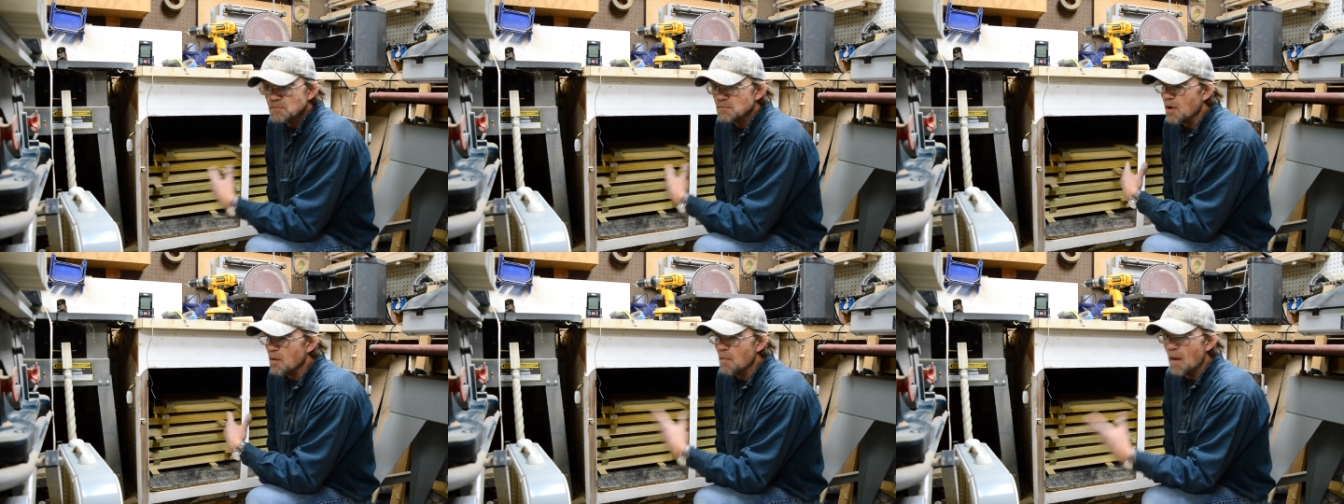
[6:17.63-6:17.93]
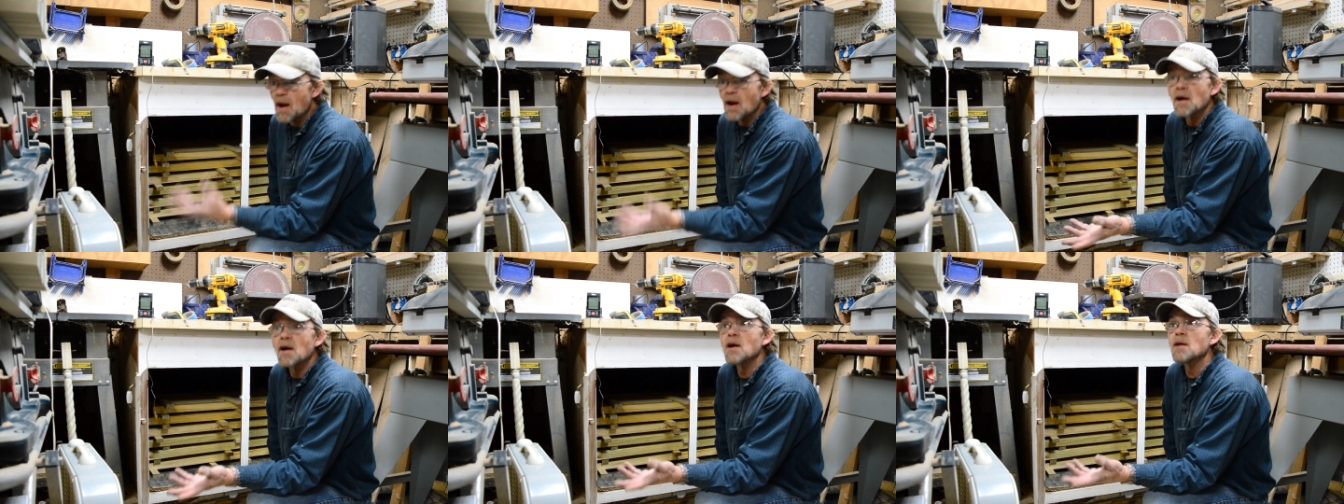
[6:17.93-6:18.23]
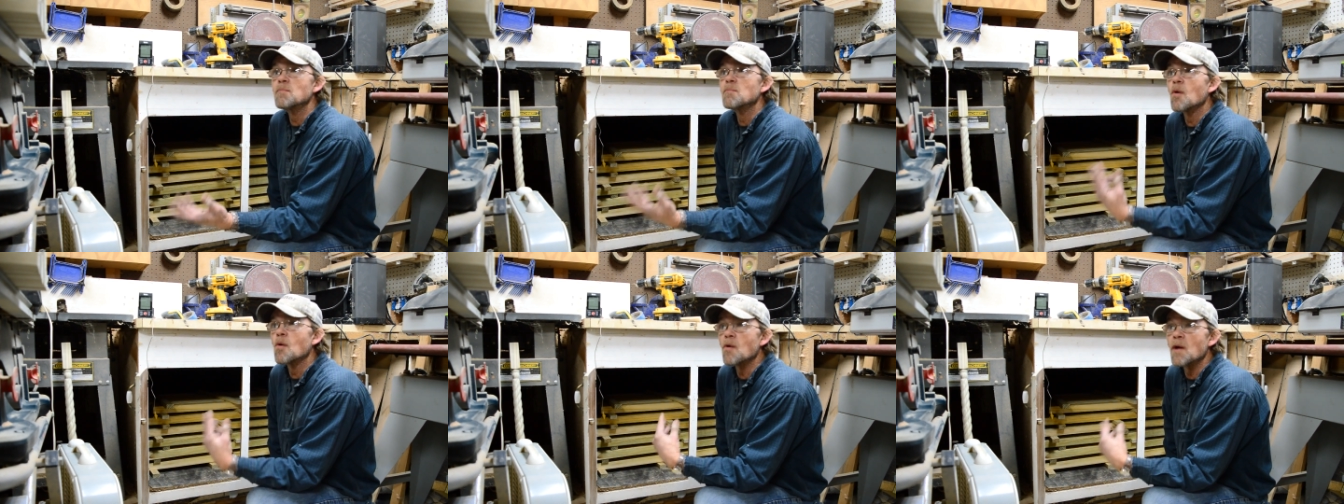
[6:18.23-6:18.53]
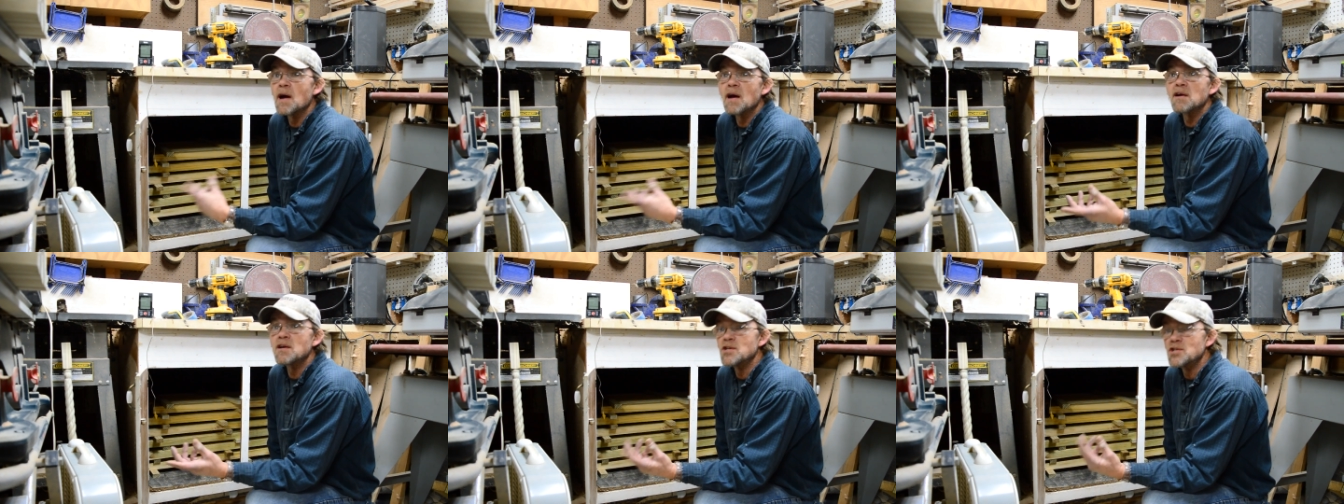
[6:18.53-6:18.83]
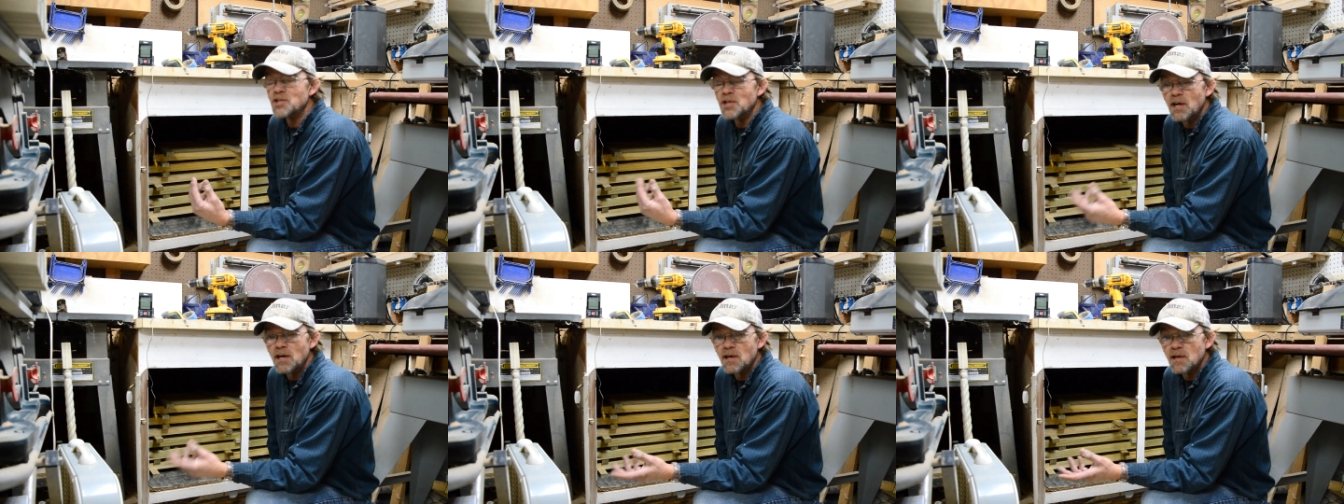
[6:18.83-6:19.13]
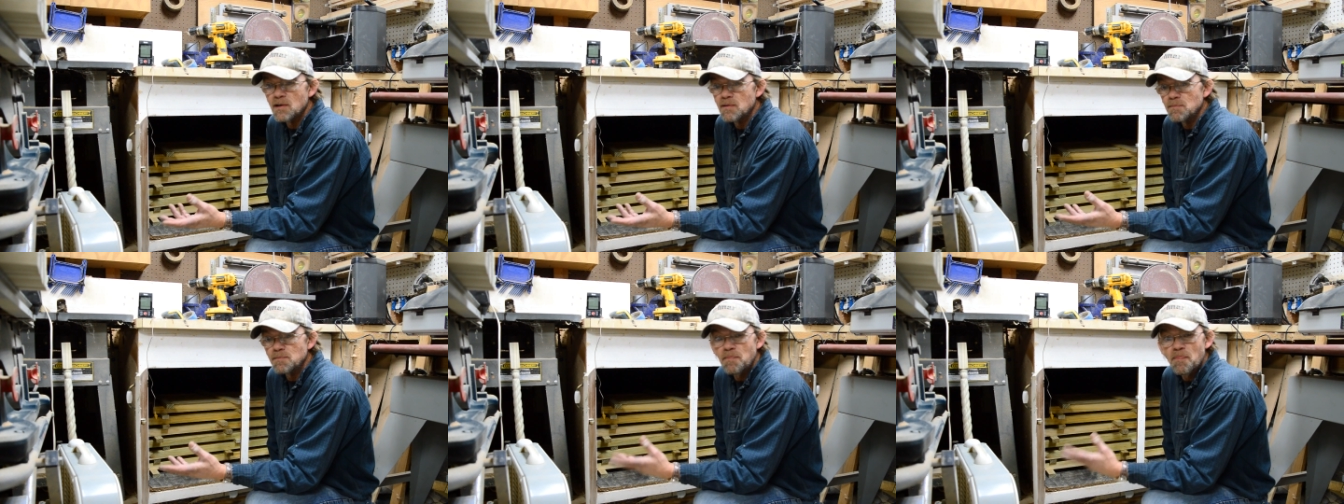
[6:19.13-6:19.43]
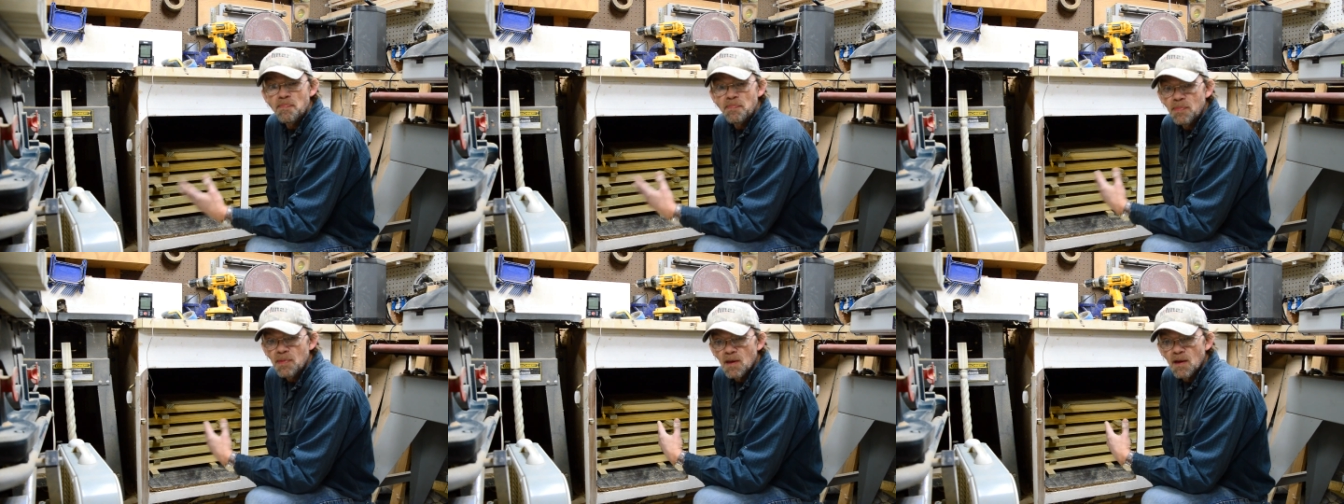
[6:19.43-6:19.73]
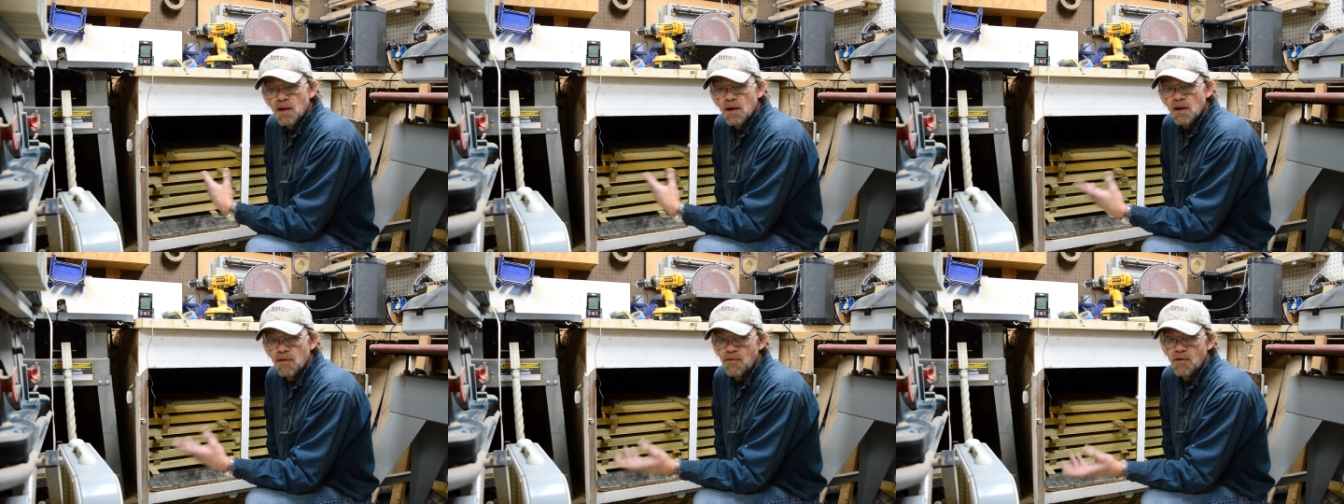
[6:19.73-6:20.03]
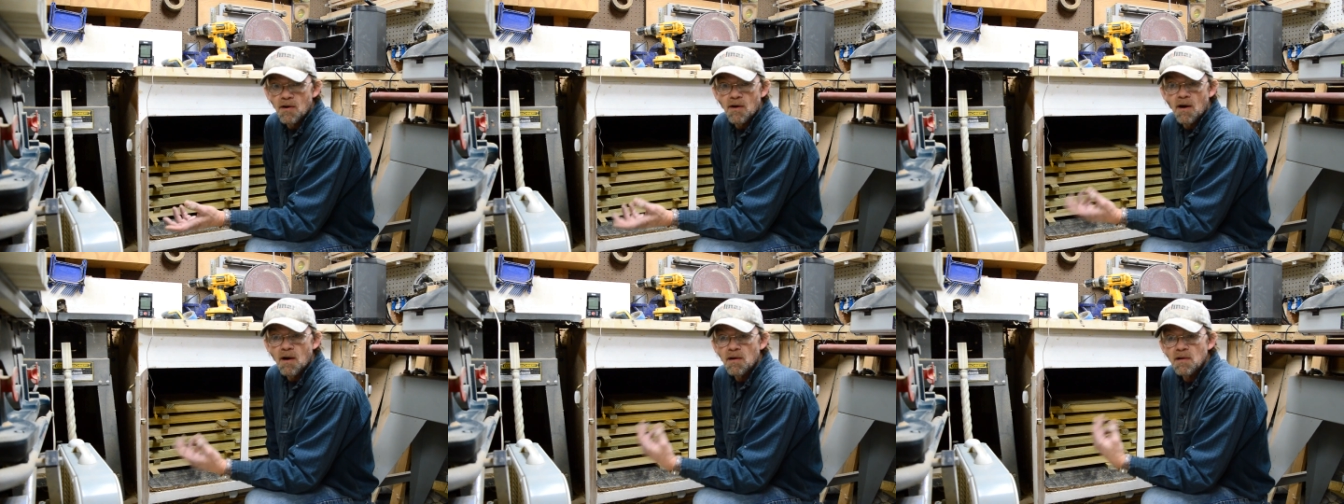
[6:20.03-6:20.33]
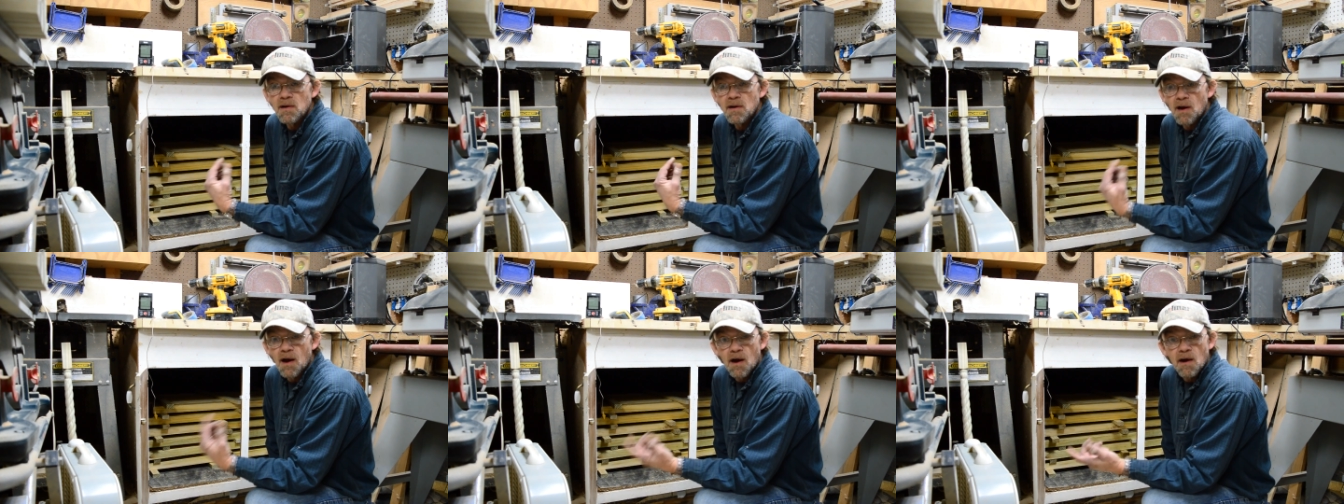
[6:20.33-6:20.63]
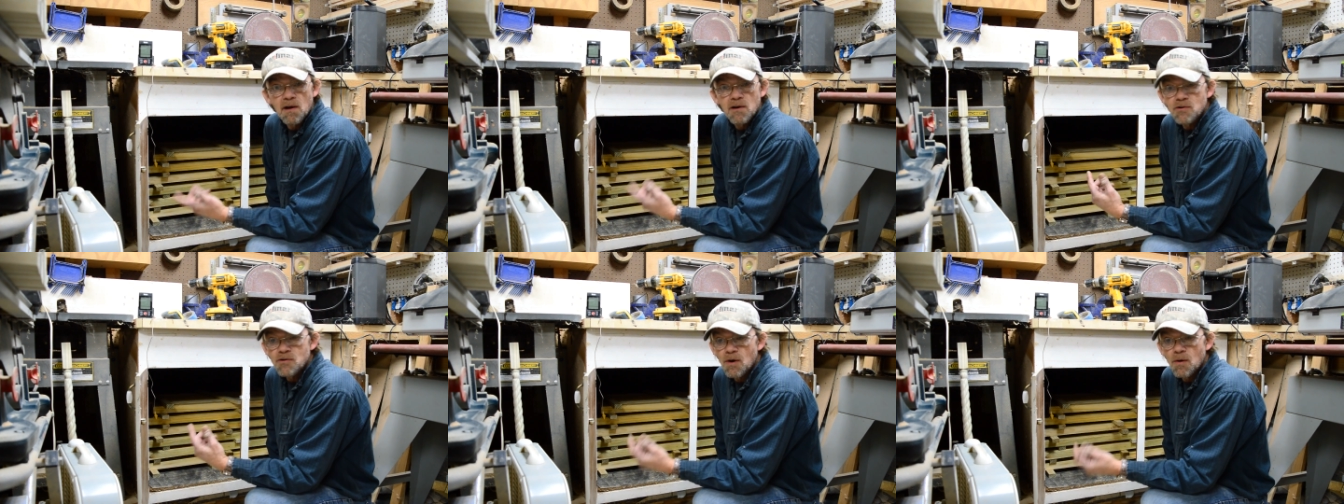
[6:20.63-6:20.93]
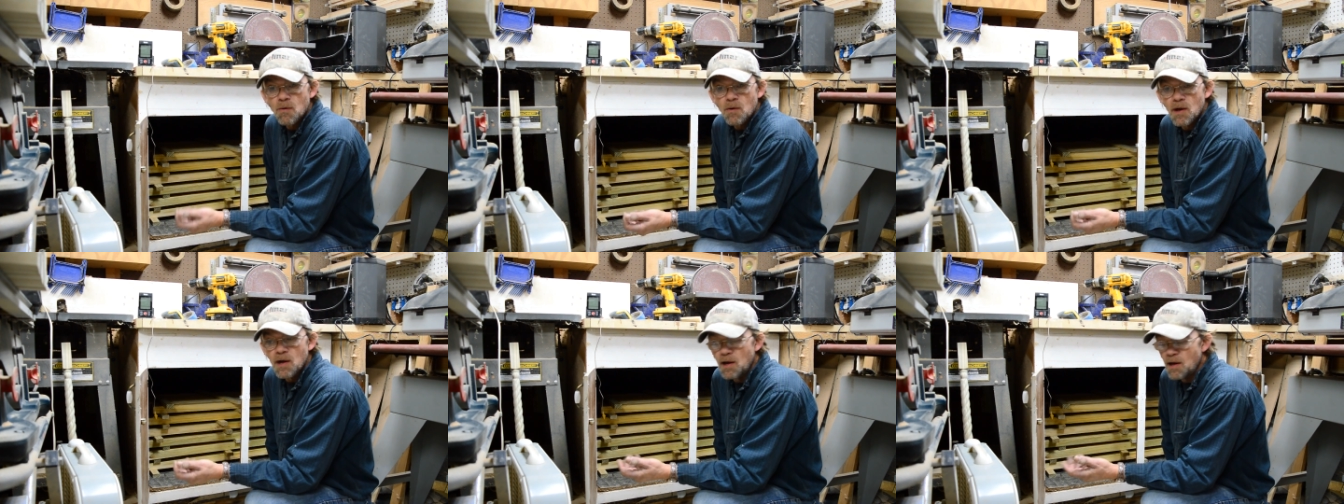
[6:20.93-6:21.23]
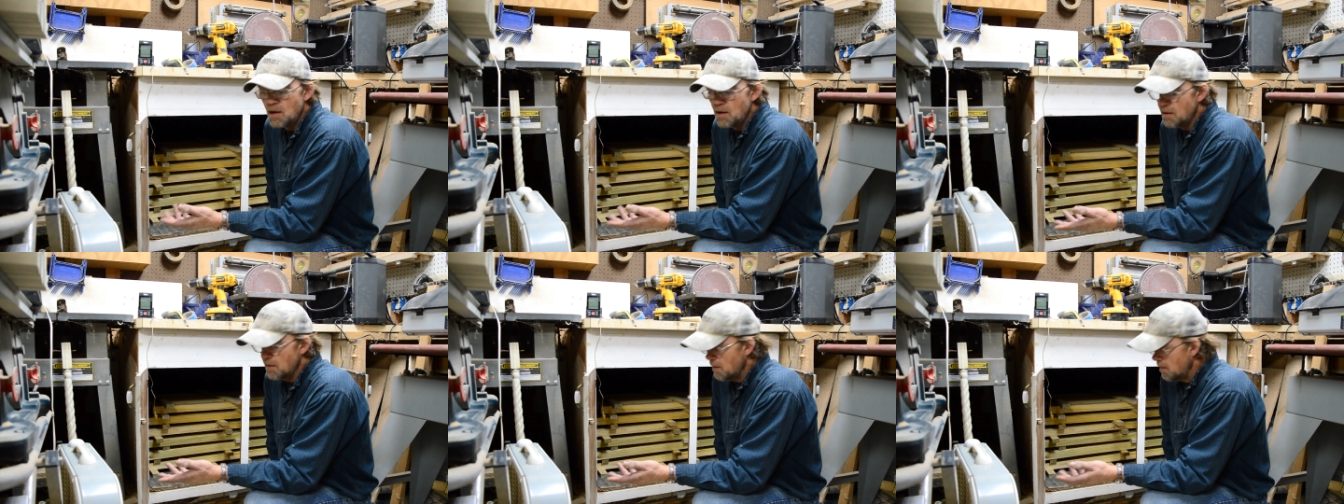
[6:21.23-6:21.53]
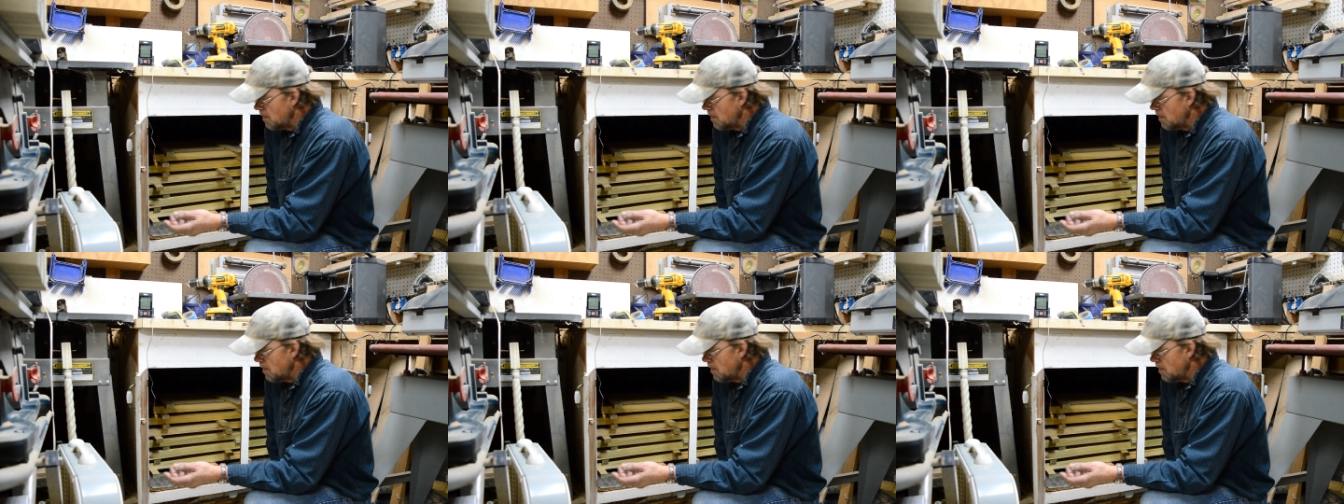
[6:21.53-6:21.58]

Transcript: or made a cutting board out in the shed, if you're not got controlled heat